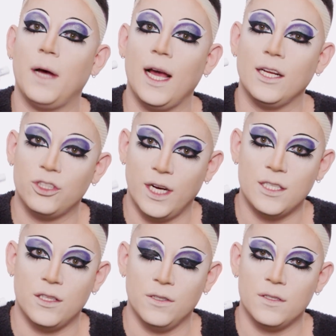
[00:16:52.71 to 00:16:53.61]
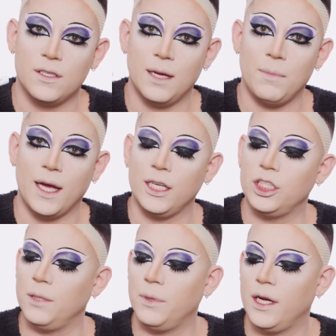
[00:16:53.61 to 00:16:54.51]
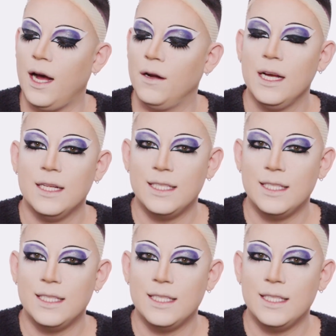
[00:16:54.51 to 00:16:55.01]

by Tres Luz that Becky G put out